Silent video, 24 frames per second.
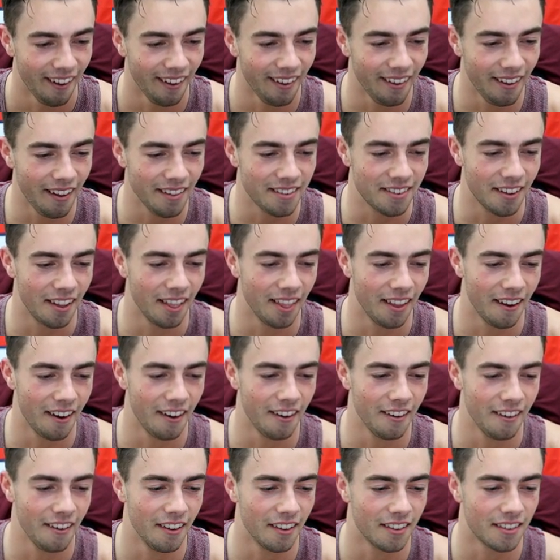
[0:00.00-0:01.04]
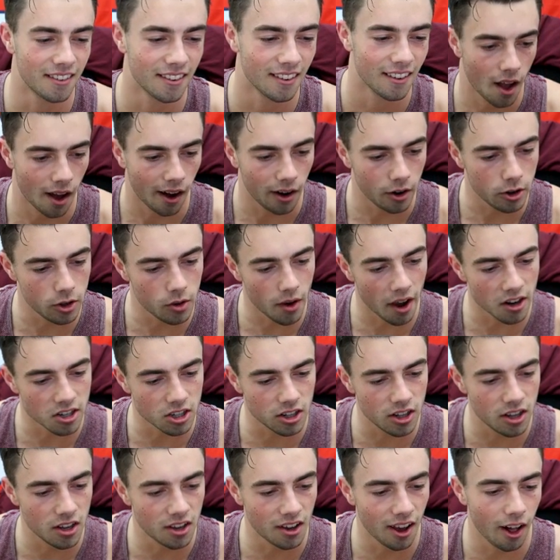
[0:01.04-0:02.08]
That's hilarious. How do you
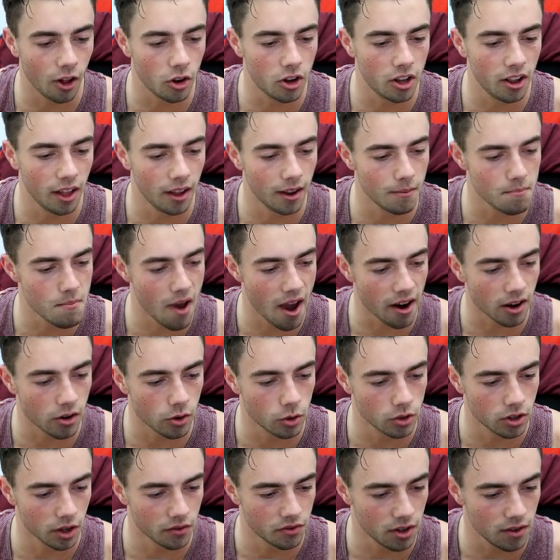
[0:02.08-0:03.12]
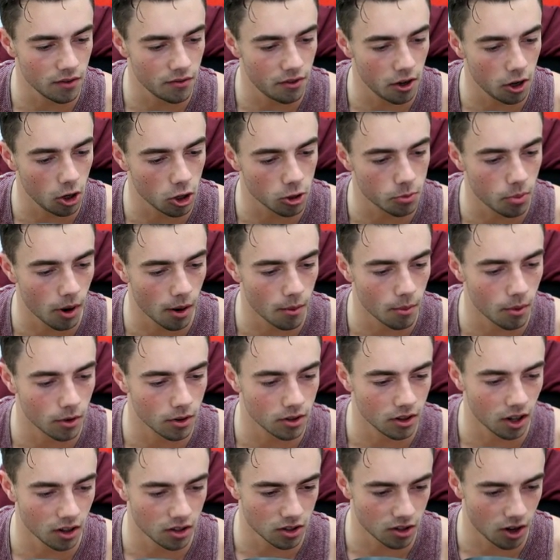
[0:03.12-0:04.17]
actually calculate macros? I've seen videos, but
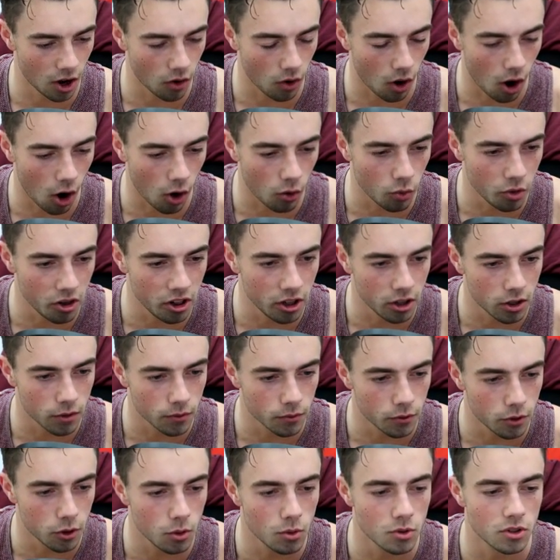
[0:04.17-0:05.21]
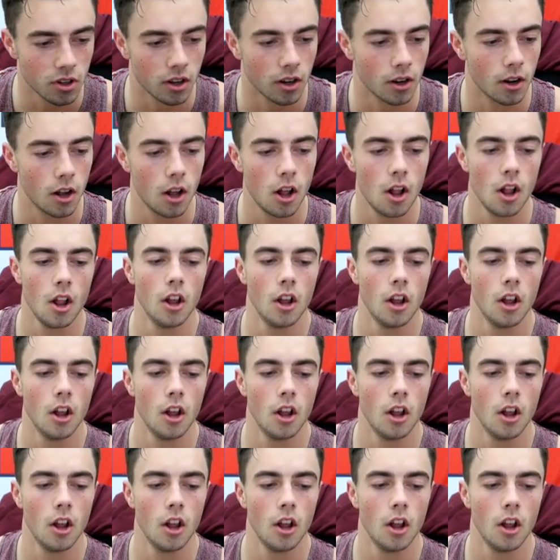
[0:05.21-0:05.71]
that they're all really confusing.